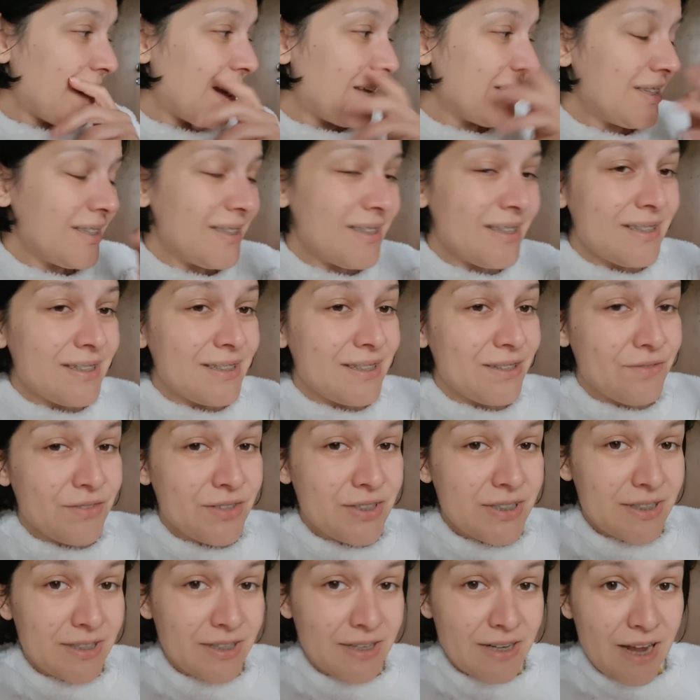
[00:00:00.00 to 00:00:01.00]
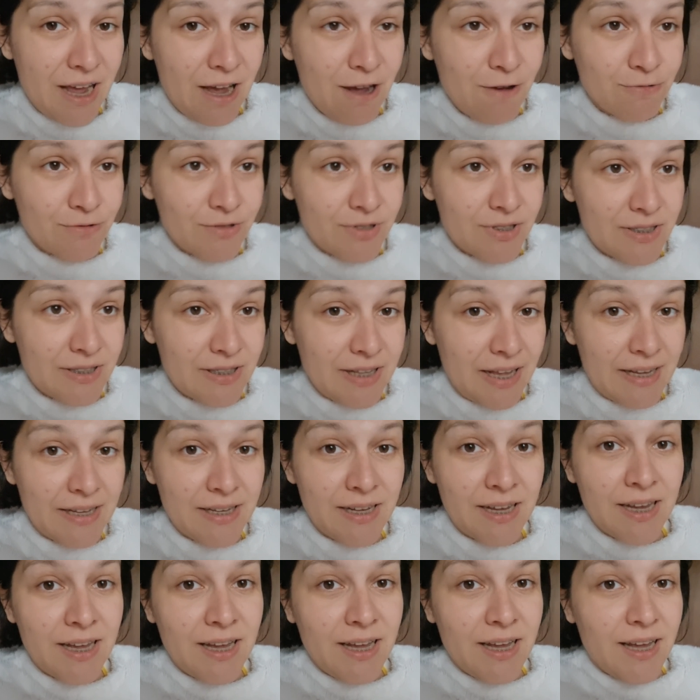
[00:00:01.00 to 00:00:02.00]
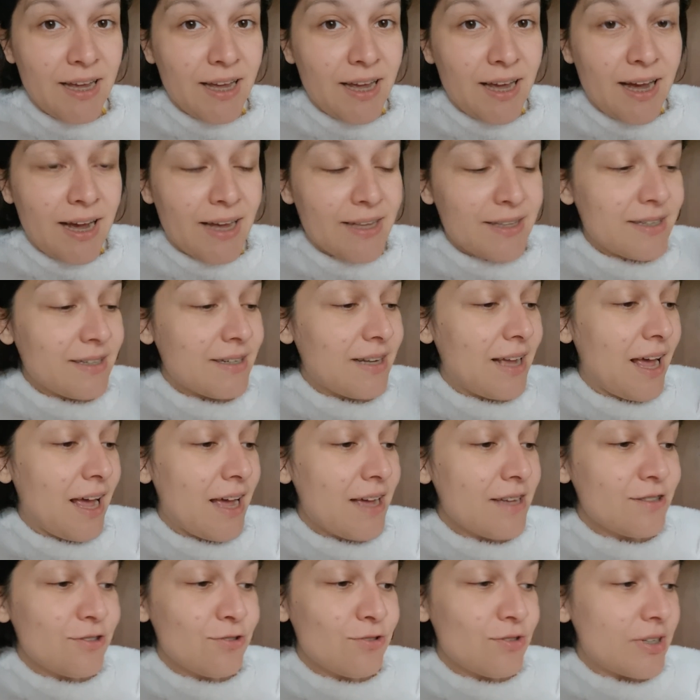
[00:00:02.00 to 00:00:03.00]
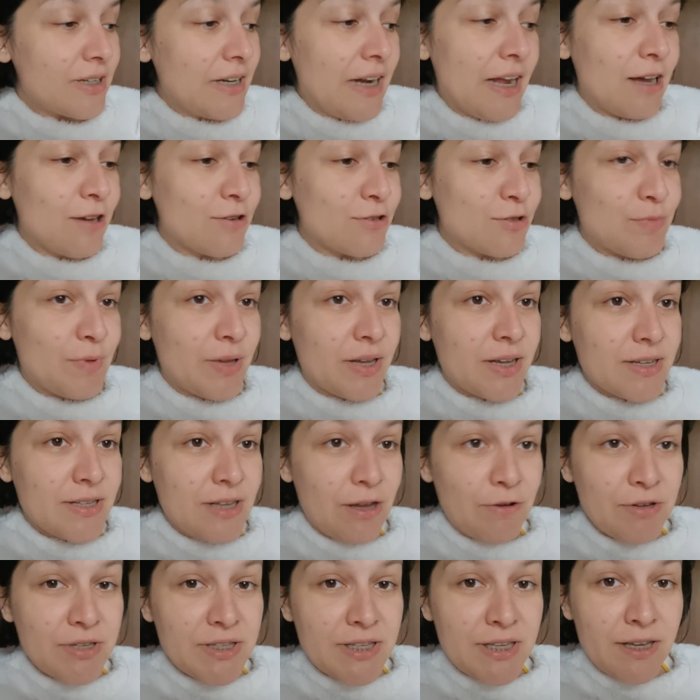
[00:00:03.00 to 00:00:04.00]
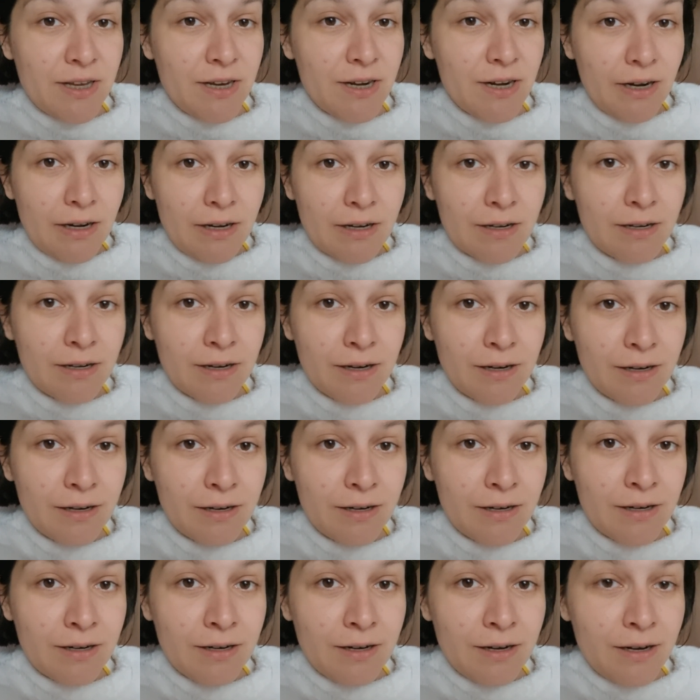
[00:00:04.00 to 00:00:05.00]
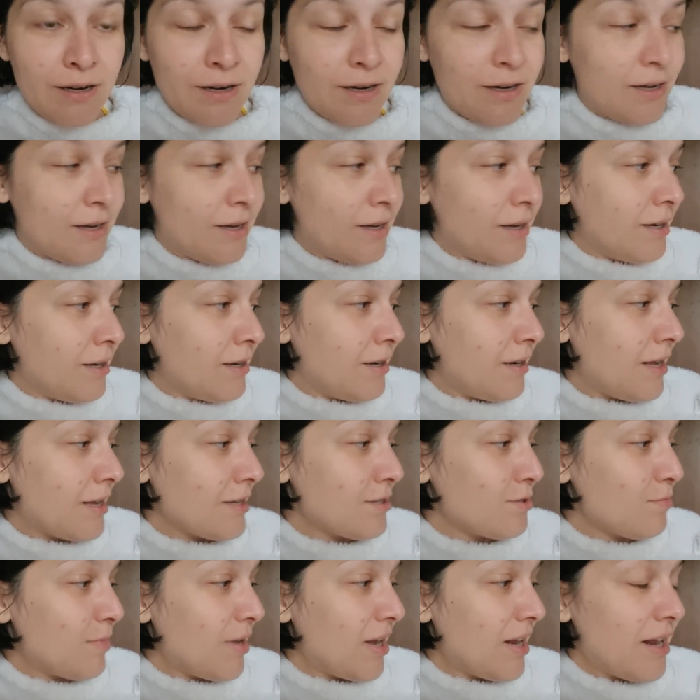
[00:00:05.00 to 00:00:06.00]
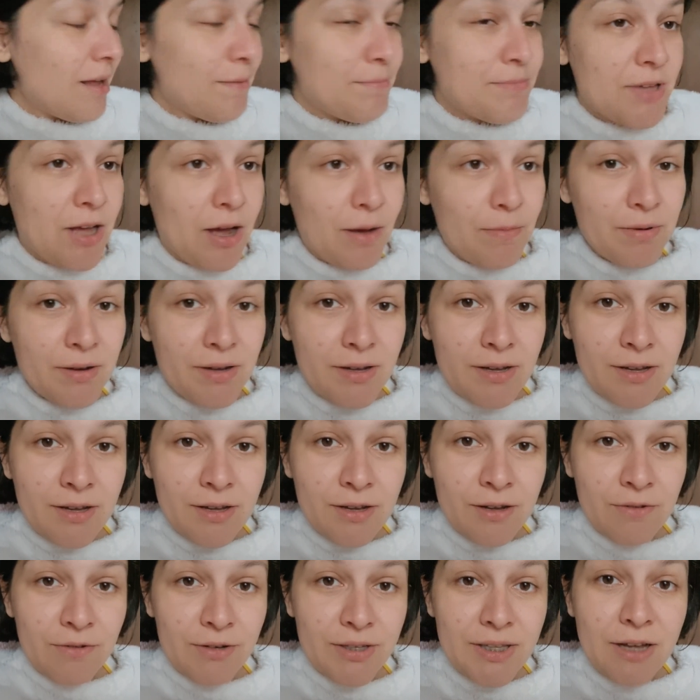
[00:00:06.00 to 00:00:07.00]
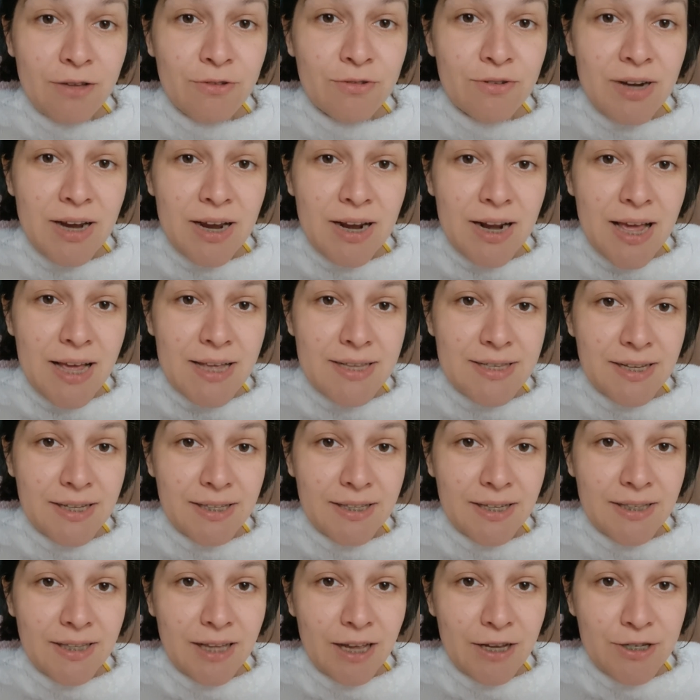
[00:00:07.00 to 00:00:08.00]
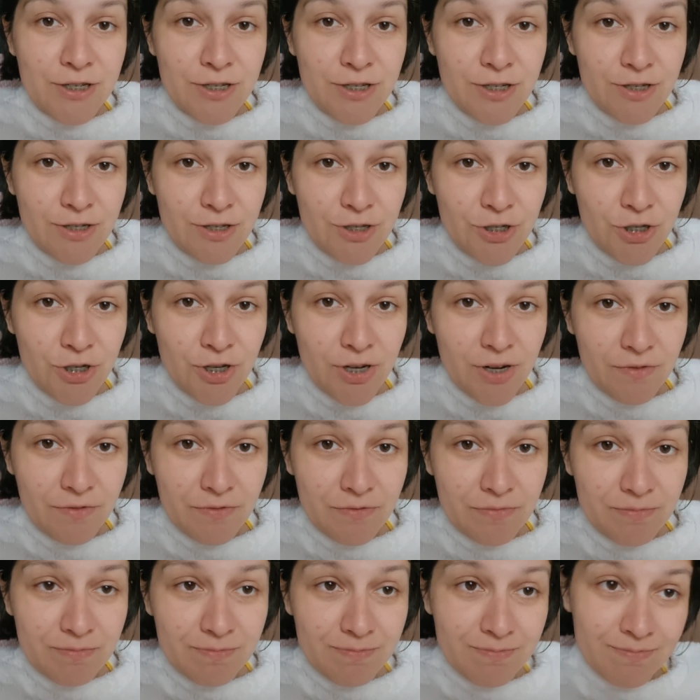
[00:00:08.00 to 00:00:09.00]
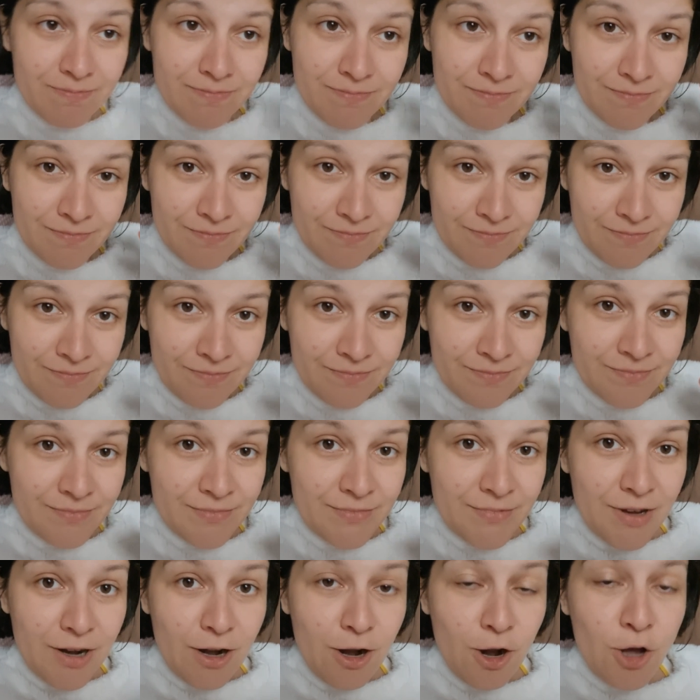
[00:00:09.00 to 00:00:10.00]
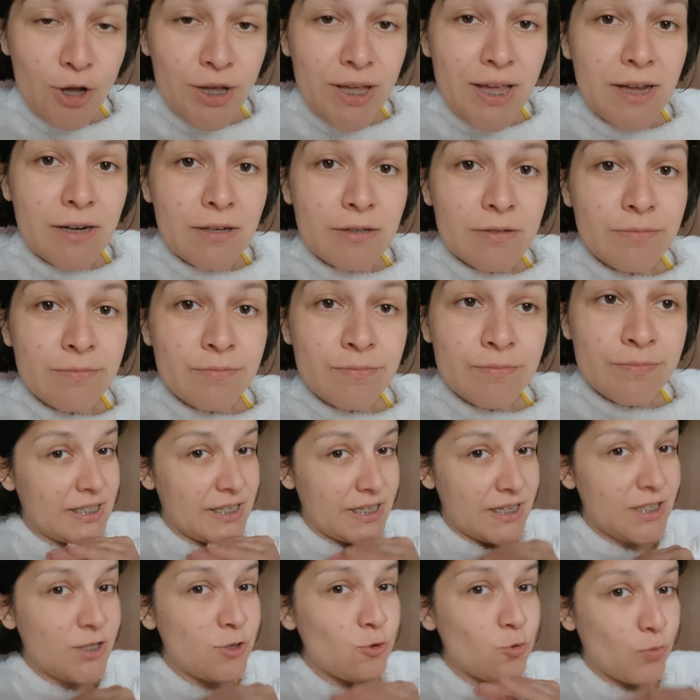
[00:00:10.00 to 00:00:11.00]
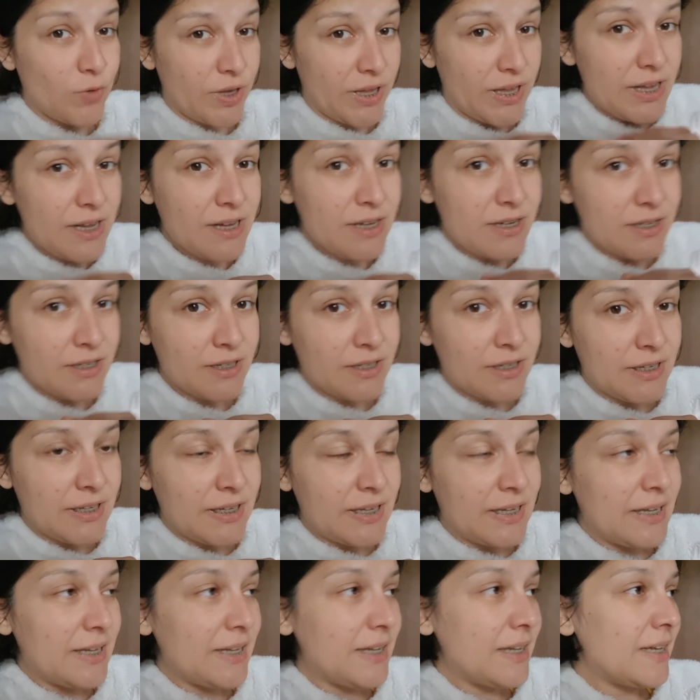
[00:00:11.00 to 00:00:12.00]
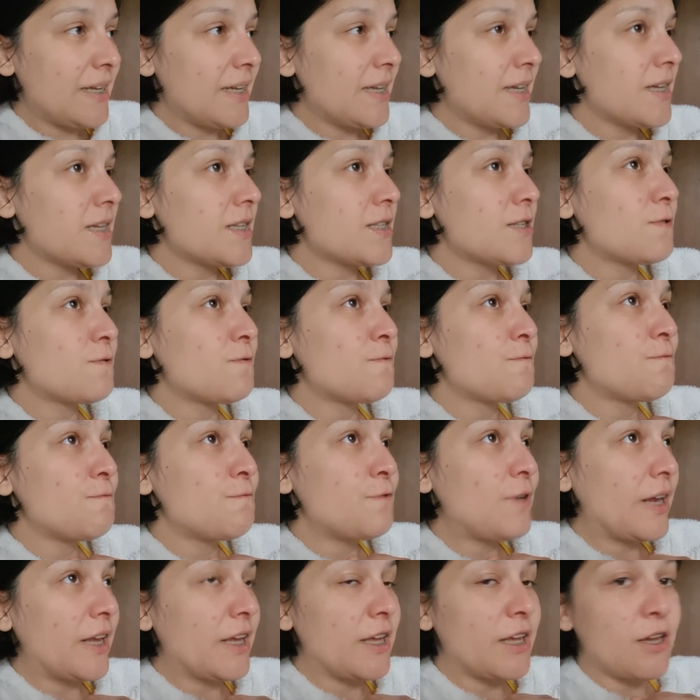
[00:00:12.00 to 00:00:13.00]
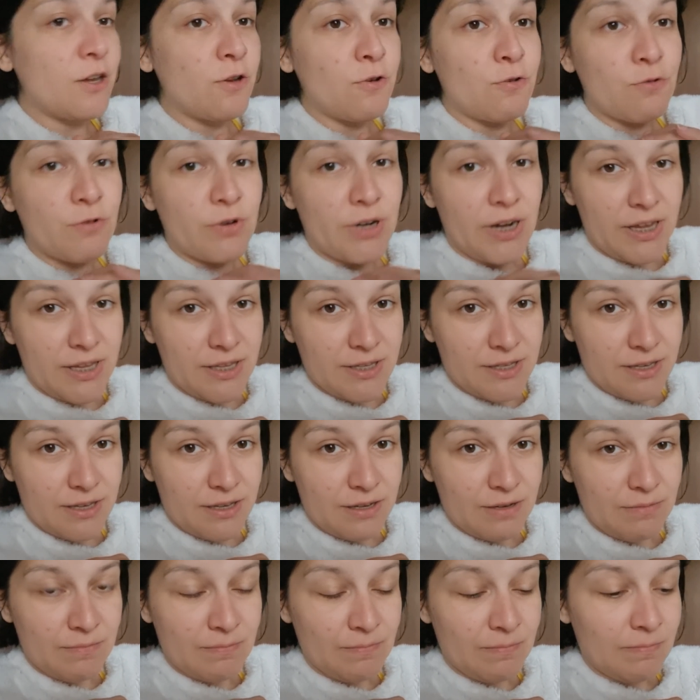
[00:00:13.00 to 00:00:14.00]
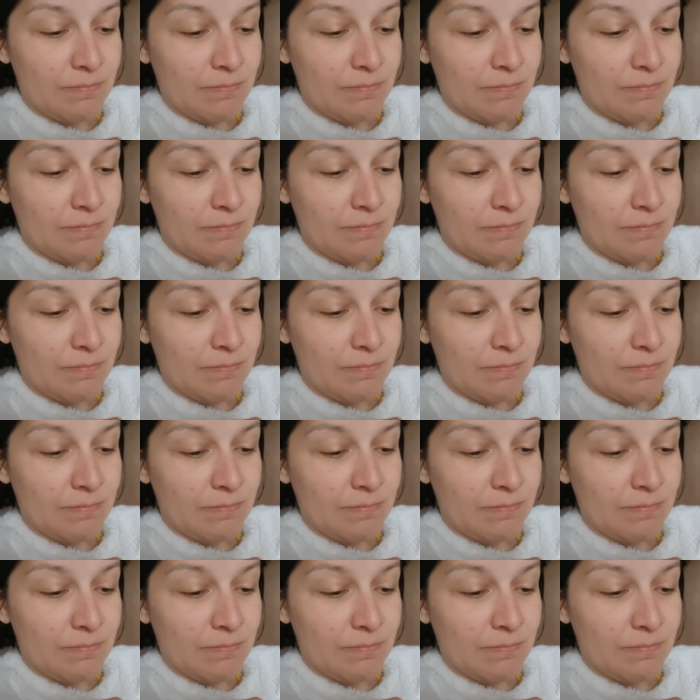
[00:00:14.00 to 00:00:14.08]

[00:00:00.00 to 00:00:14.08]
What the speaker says: I didn't even announce, like, I didn't have to announce because I was here, next to my laptop, without realizing that I should have logged in. This week is freaking crazy.